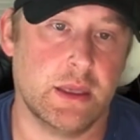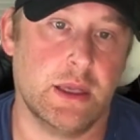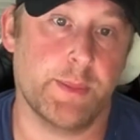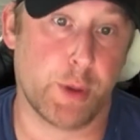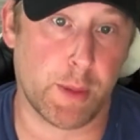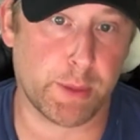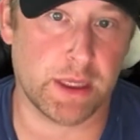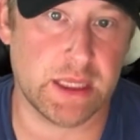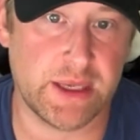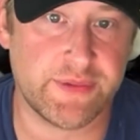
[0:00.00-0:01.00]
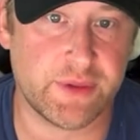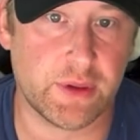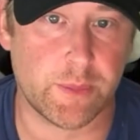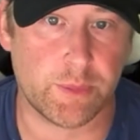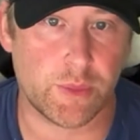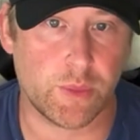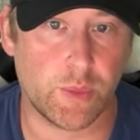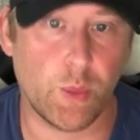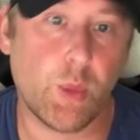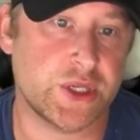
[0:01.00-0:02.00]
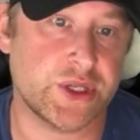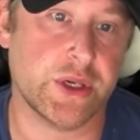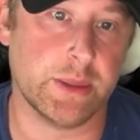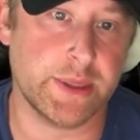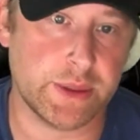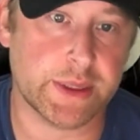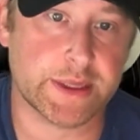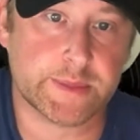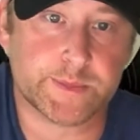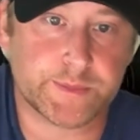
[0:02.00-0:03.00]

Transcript: appropriately for what you're going to be doing.